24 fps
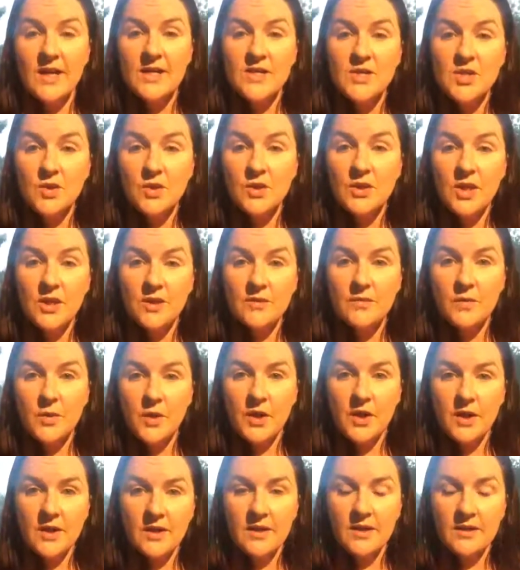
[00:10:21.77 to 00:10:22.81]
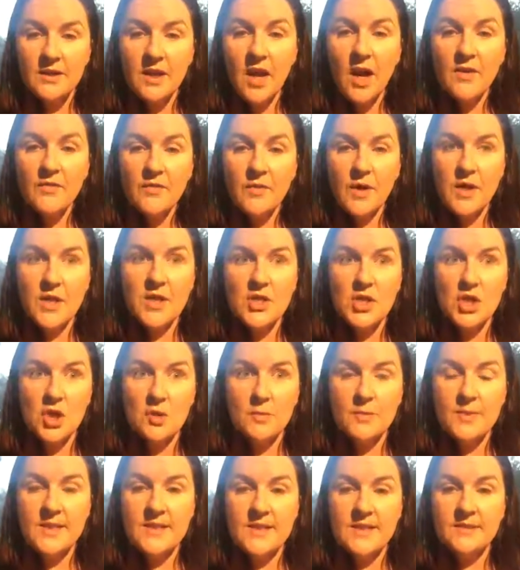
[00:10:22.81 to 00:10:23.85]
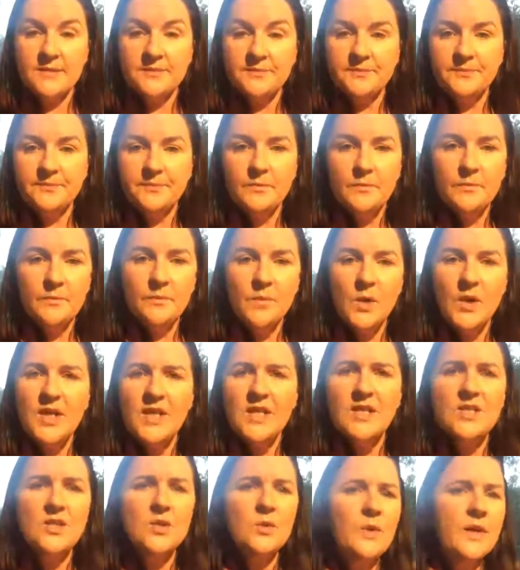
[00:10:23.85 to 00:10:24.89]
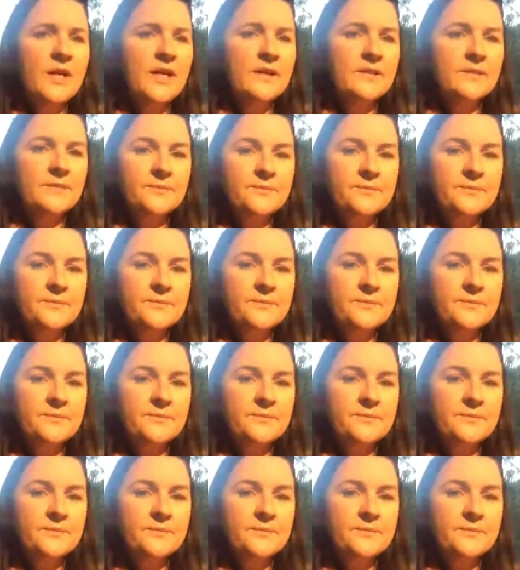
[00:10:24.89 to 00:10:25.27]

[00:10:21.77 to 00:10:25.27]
I do a lot of live workshops. What are you doing?